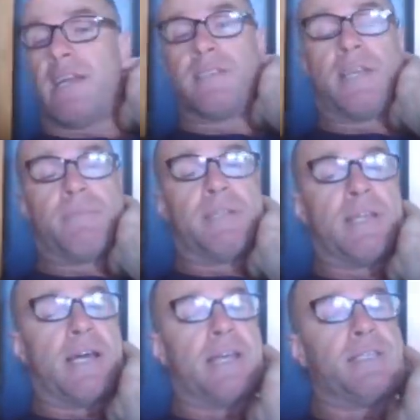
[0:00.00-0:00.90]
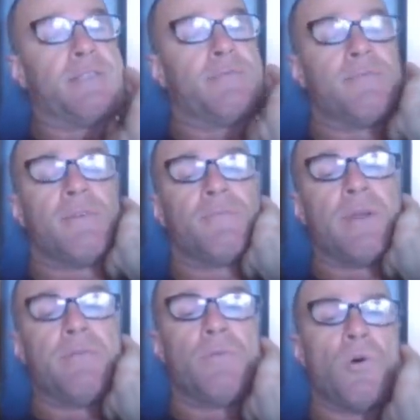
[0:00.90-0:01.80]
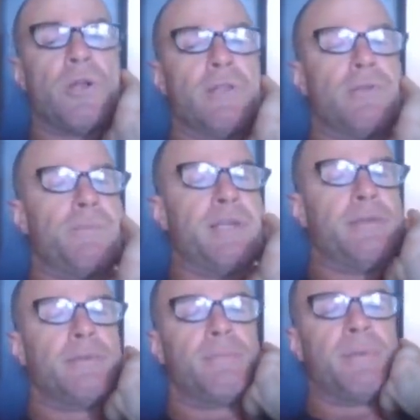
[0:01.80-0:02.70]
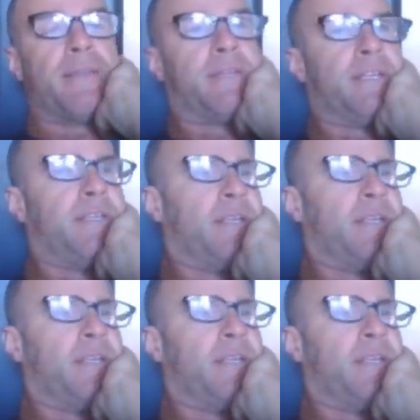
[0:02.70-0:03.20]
the last couple of days. I've read quite a little bit about that